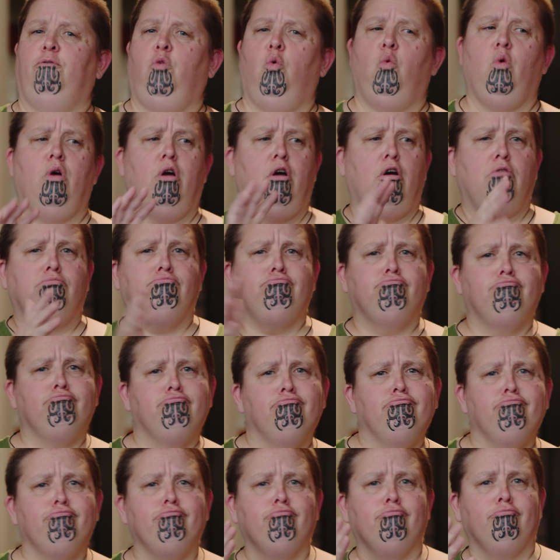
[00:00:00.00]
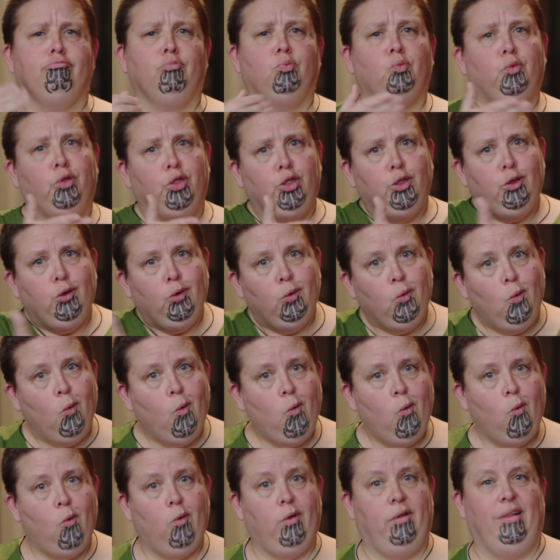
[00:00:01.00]
I look forward to talking with you all
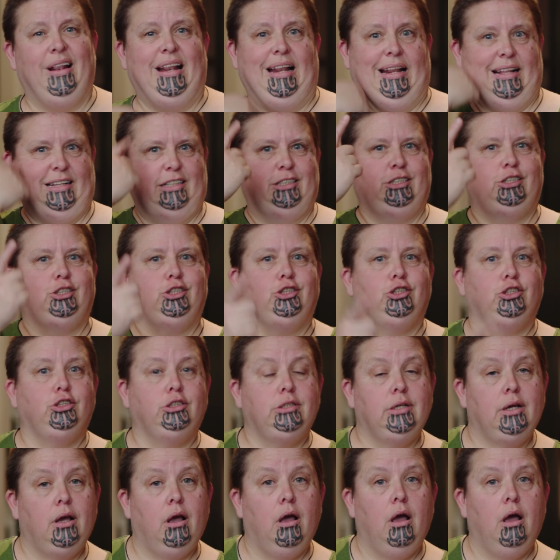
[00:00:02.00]
again in the new year